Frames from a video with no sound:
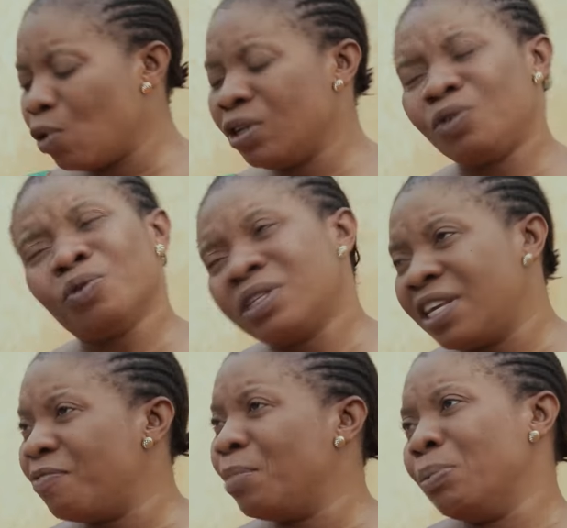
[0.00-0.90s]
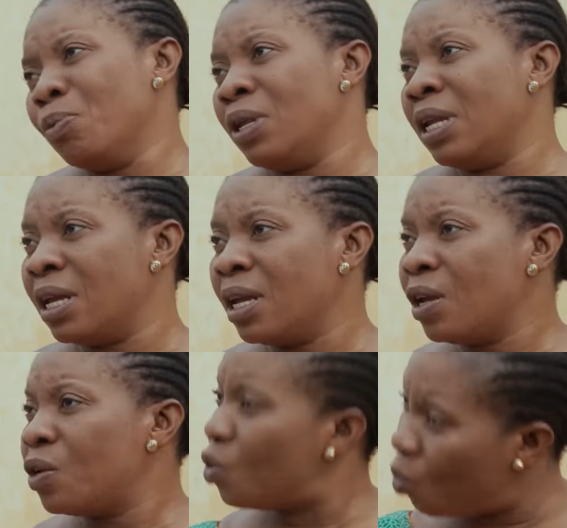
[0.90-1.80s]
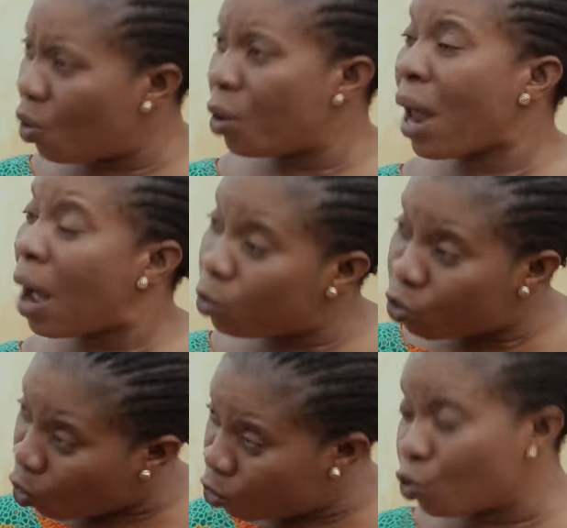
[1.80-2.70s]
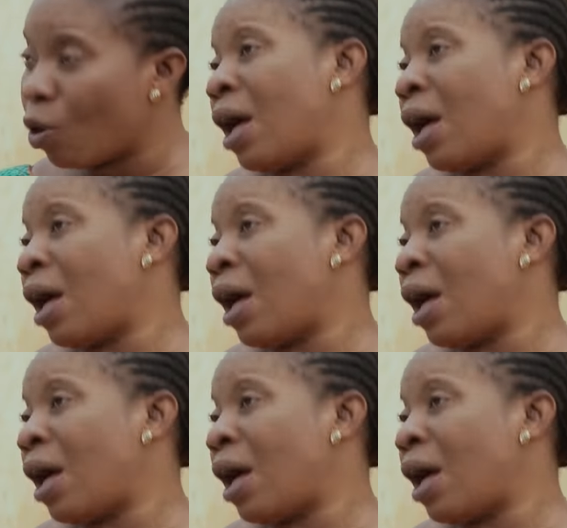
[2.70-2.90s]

money. Don't give me money. Don't worry, I will talk to